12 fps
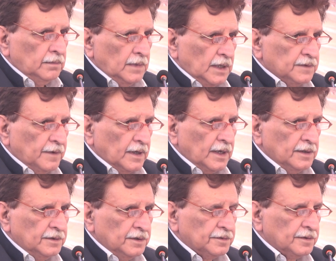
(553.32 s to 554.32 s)
as far
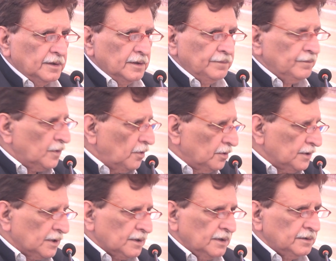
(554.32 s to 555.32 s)
as this roads
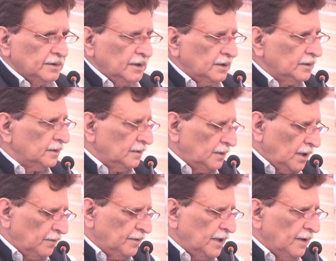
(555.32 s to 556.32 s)
are concerned, now
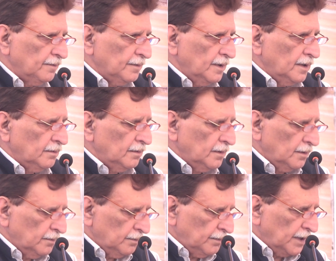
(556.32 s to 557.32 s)
we have
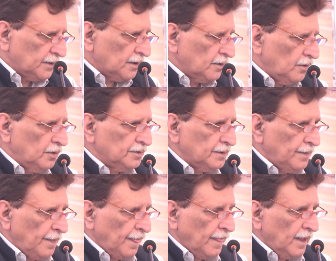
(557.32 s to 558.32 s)
better roads.
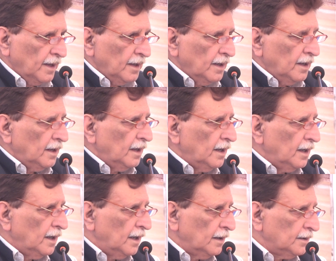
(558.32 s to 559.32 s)

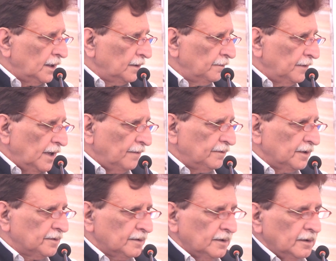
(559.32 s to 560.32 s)
Then we have
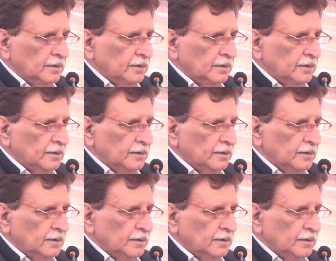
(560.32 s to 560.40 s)
this